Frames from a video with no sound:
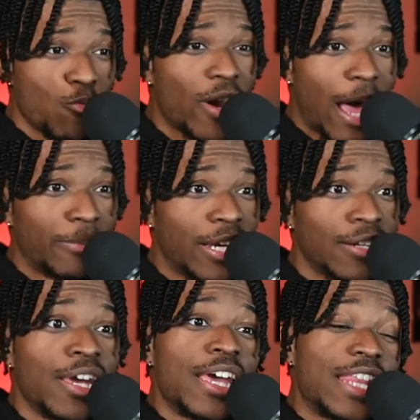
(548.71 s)
what I mean.
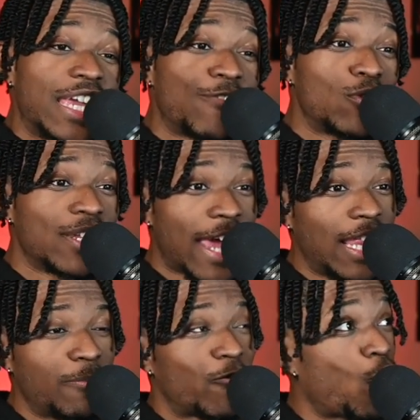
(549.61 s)
They give you the
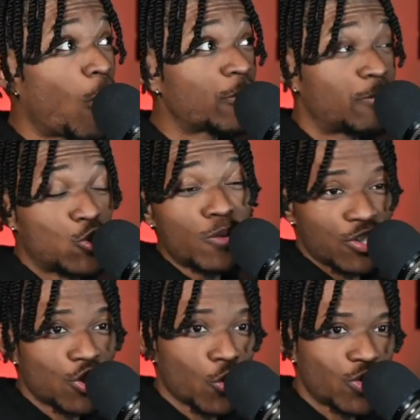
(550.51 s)
daily performers, but you can
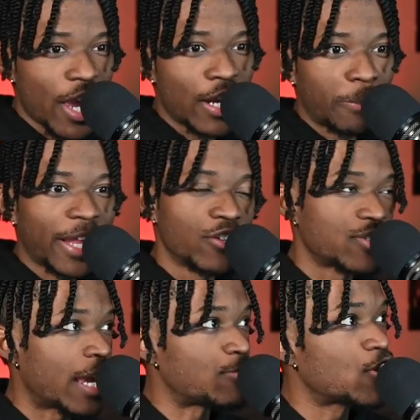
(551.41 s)
search in a player's
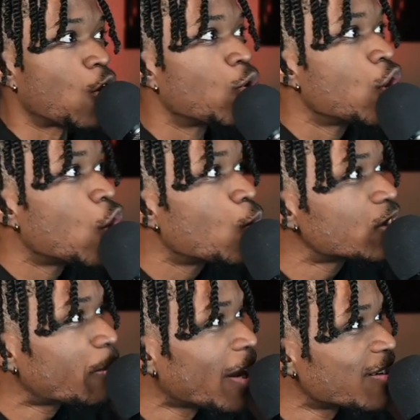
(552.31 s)
name. So who is
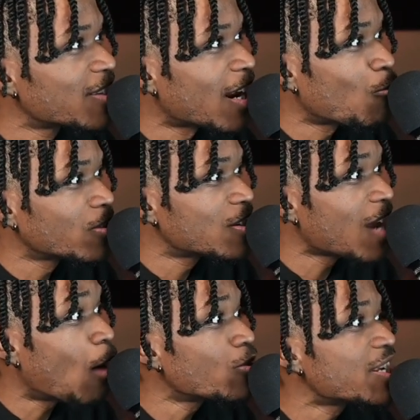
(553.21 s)
the player I said I want to see?
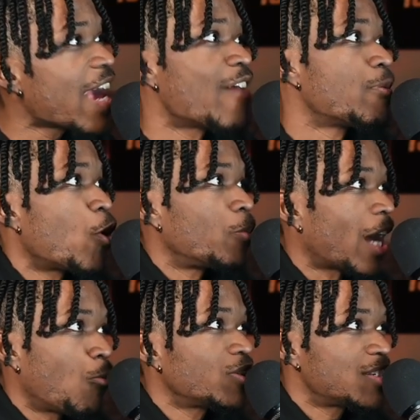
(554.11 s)
I want to see Evan Mobley.
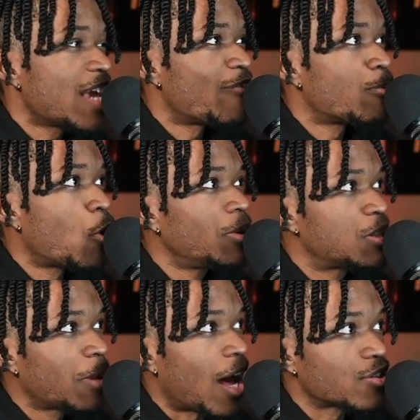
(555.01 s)
I want to see Evan Mobley's
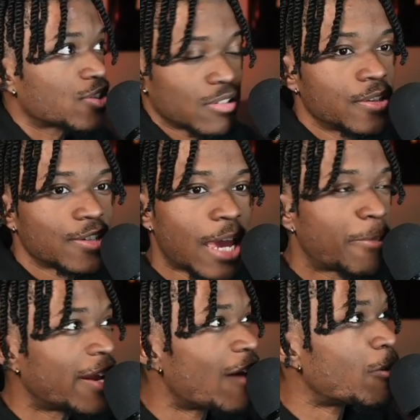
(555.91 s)
blocks type
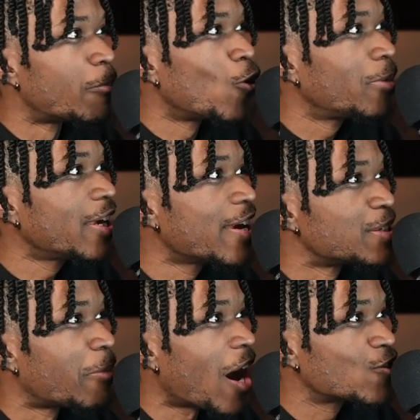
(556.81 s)
in Evan Mobley, his
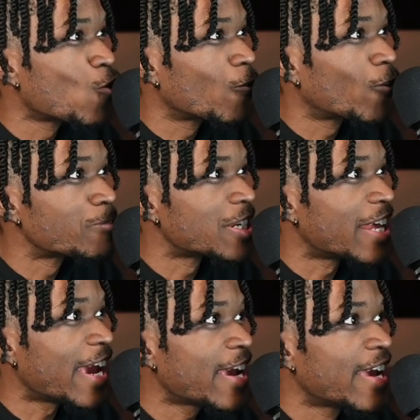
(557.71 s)
box score from
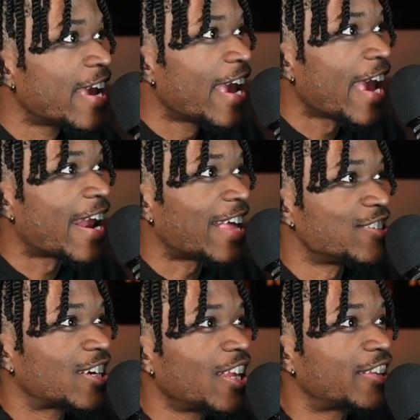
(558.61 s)
today, and I
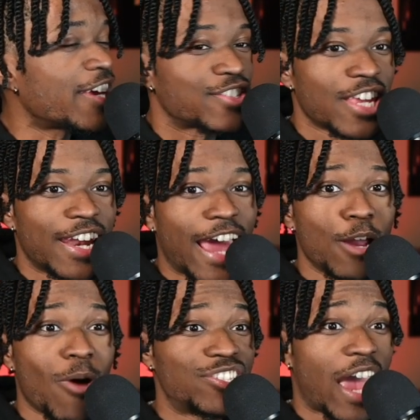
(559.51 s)
just click this, and I
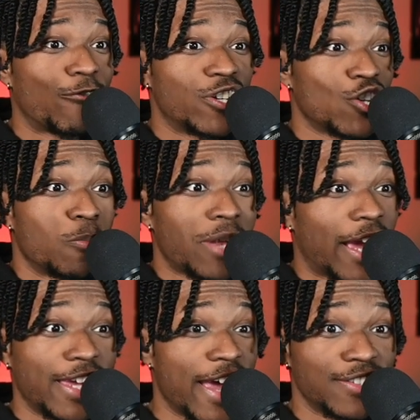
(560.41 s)
can watch every single block
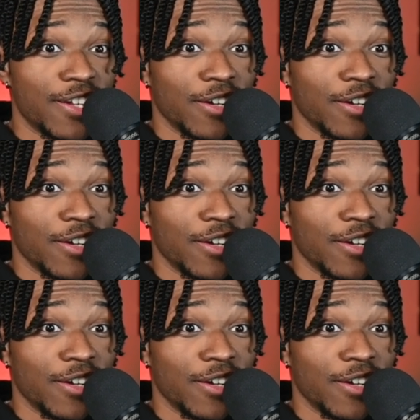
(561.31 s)
he had today.